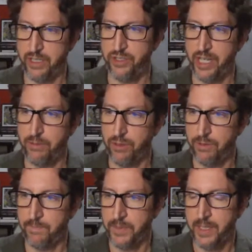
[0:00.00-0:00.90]
fiction in
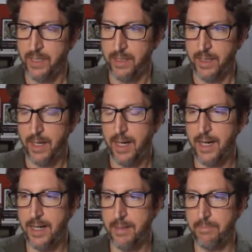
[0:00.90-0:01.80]
general,
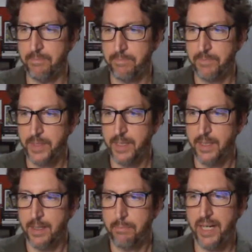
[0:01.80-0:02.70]
um,
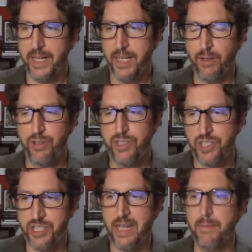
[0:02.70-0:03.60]
but you know,
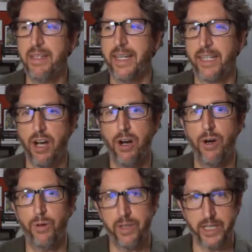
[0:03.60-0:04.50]
there's this sentiment like,
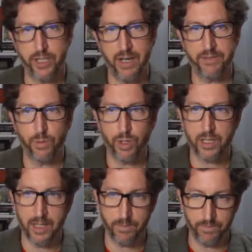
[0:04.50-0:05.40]
oh, like you have to
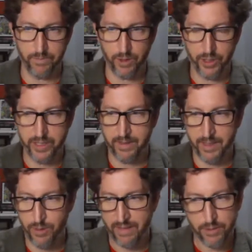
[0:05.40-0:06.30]
work on, or
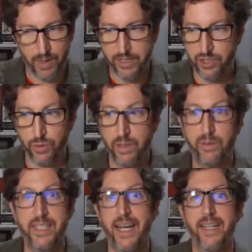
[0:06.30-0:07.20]
you have to write a
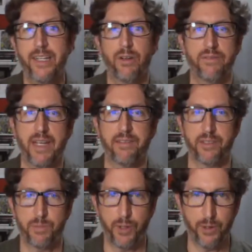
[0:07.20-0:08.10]
story with the idea of
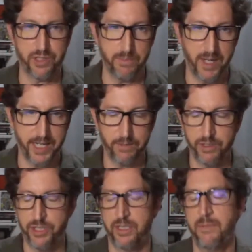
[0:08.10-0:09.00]
deathless prose in
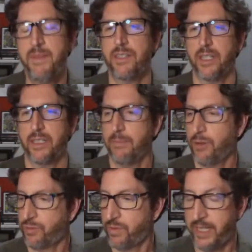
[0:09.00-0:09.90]
mind, which to me is like
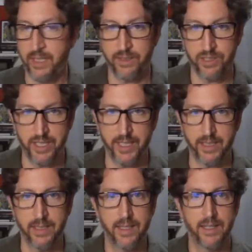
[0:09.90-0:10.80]
the most ridiculous
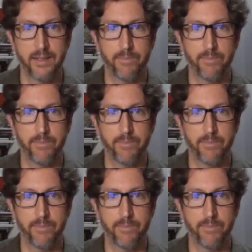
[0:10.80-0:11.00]
thing,